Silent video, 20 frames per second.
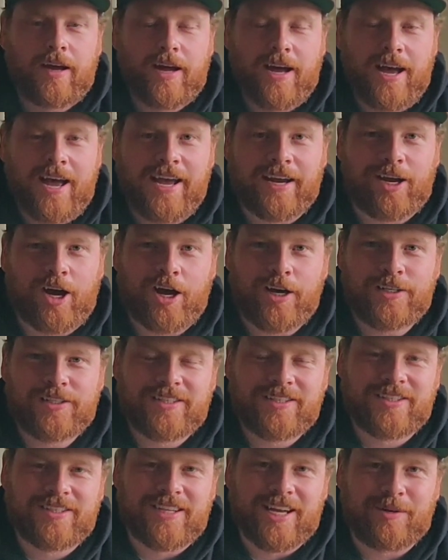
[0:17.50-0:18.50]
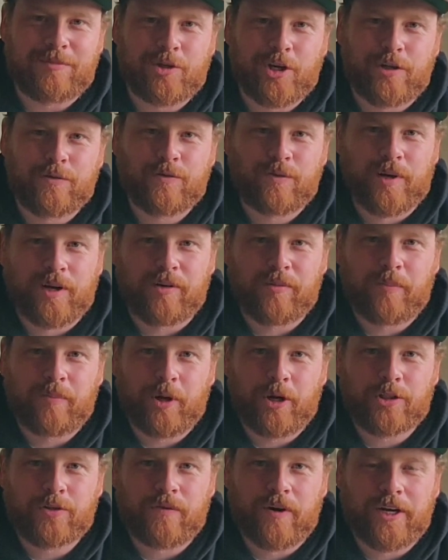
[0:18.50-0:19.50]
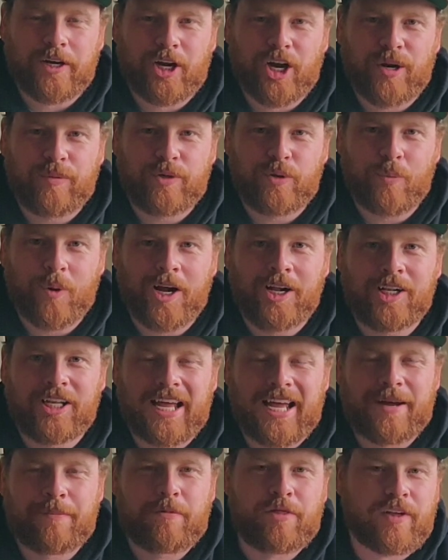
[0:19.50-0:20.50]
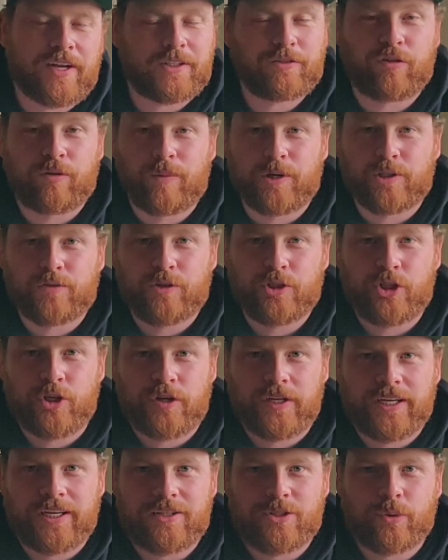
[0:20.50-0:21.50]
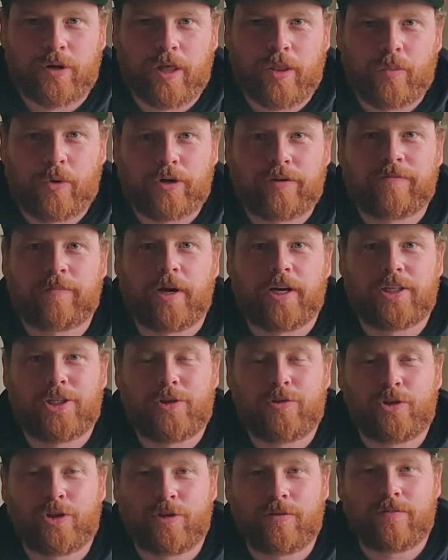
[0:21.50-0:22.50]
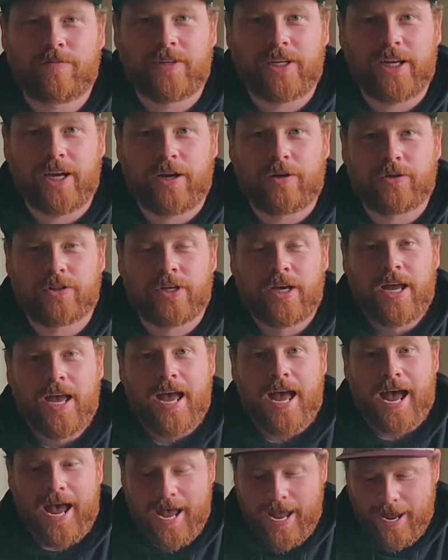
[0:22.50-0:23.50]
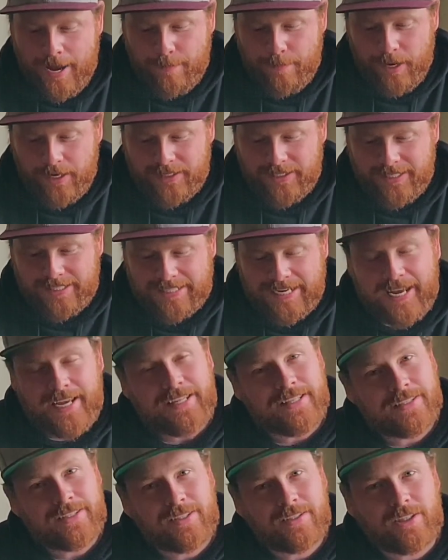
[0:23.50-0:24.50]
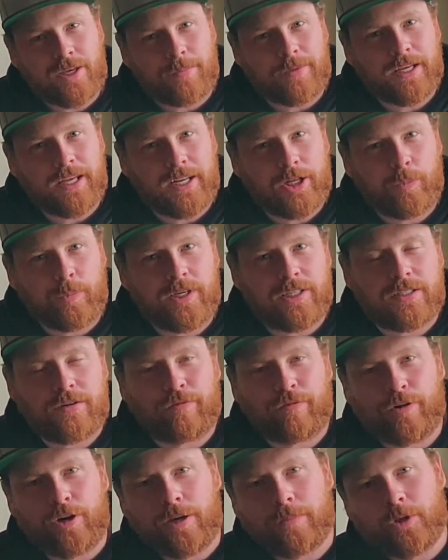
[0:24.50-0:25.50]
Hey guys, this is Adam Jones from London Perch Finder. Hope you're well. Thanks very much for tuning in to another one of my YouTube videos. Today this is something a little bit different.